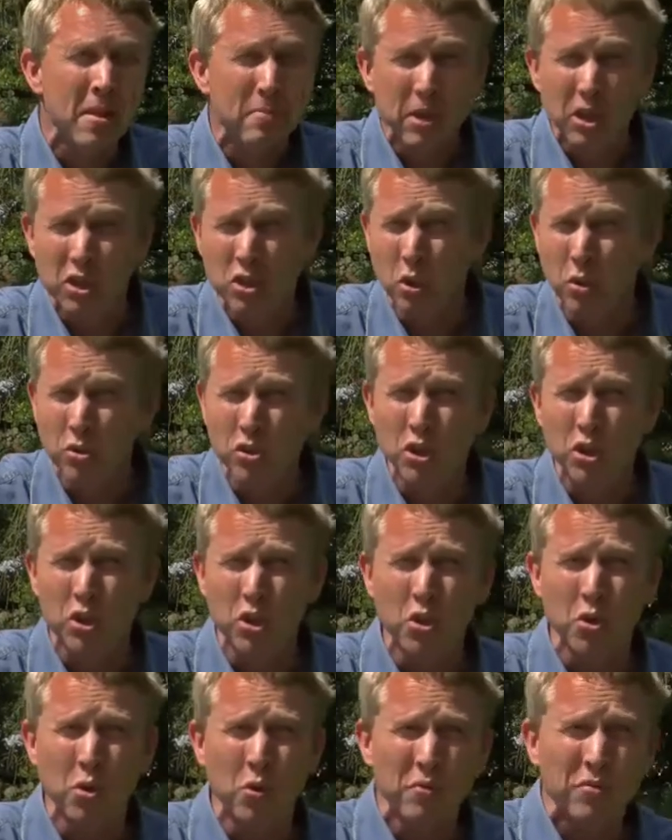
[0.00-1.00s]
But it's also
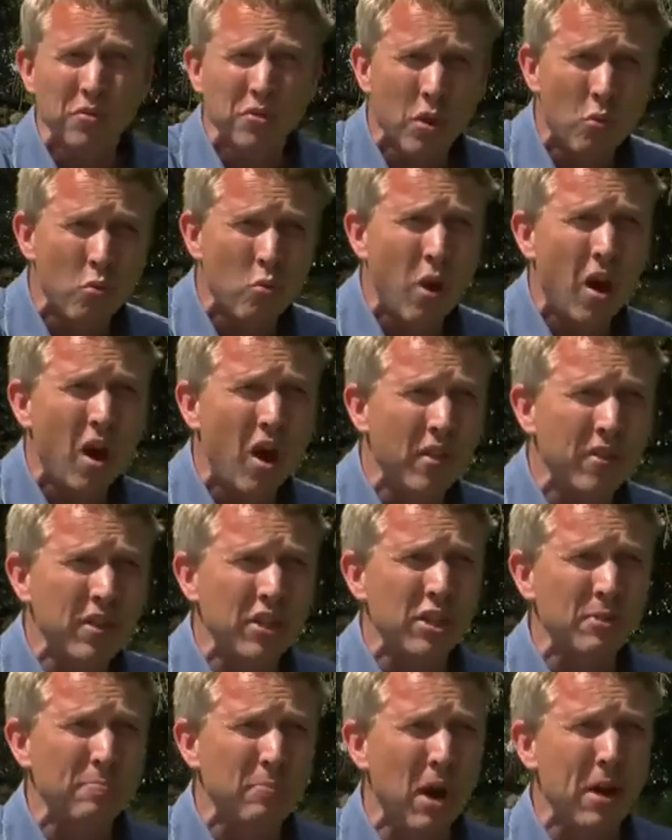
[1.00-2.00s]
true that while
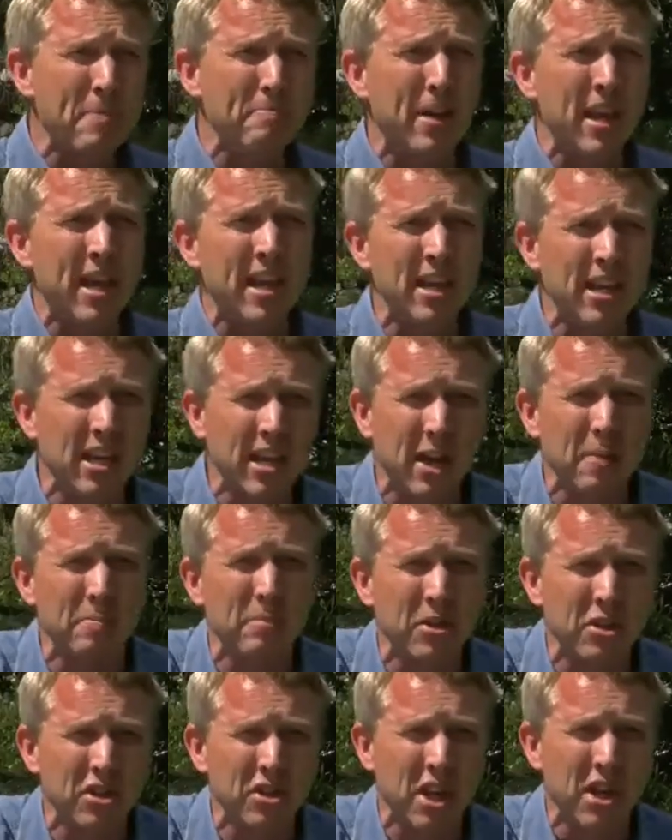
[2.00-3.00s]
this might make it a
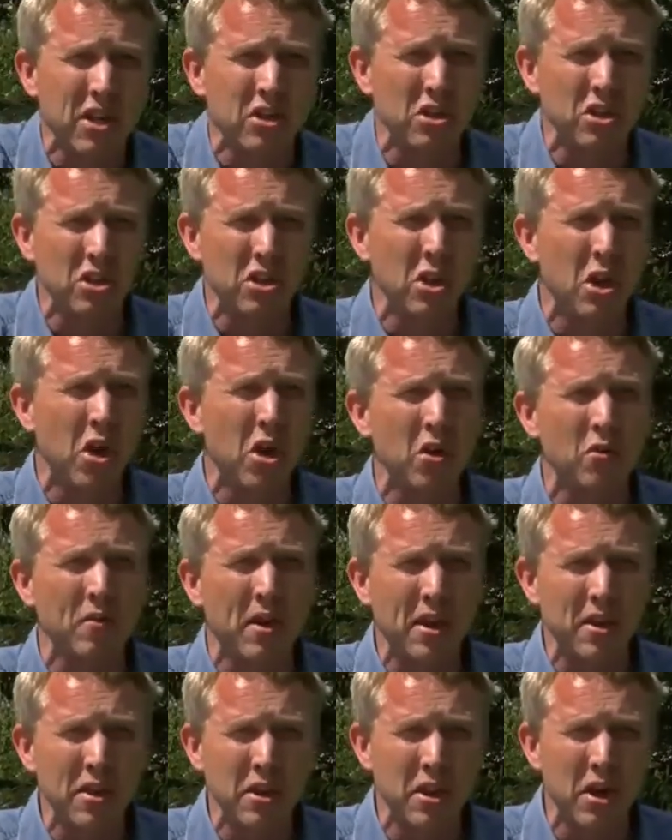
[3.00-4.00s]
couple of seconds slower
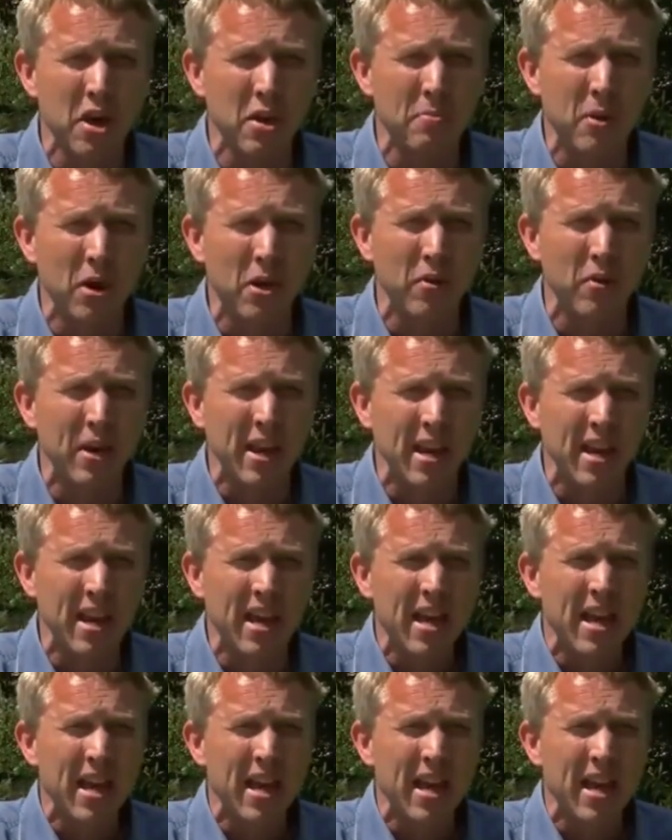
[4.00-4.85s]
around the Nürburgring,